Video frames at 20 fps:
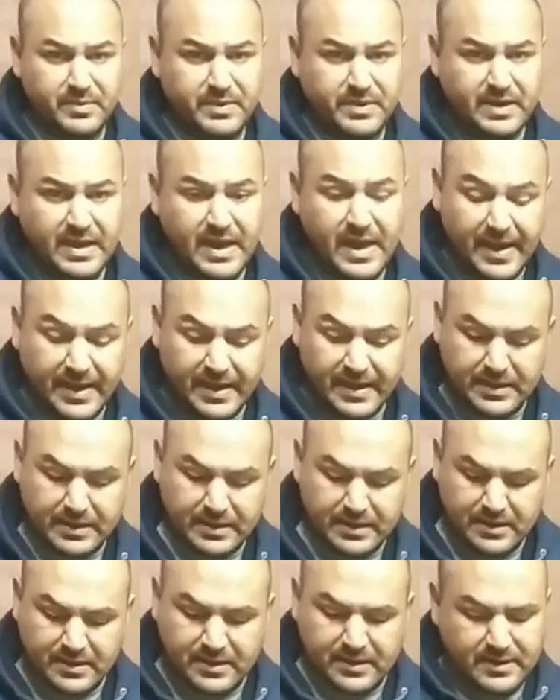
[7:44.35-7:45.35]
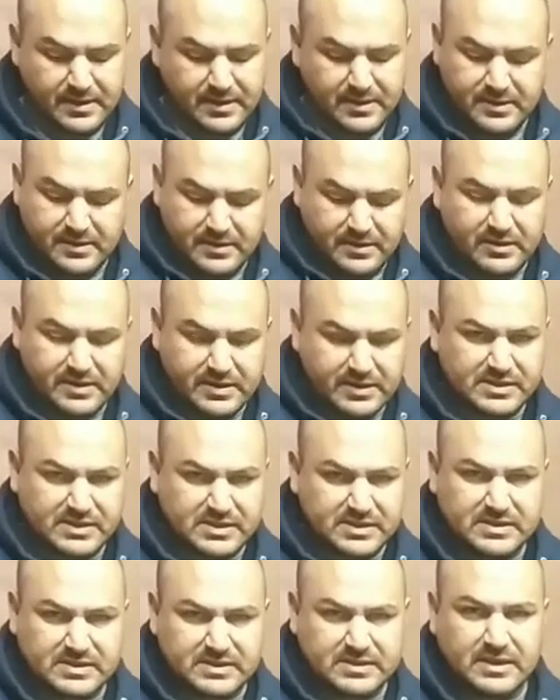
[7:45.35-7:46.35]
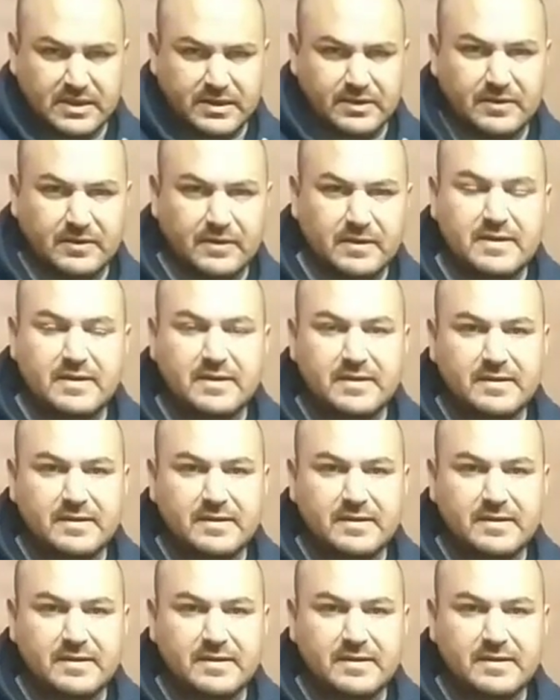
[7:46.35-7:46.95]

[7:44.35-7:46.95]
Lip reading: and hang it, you can just, you know,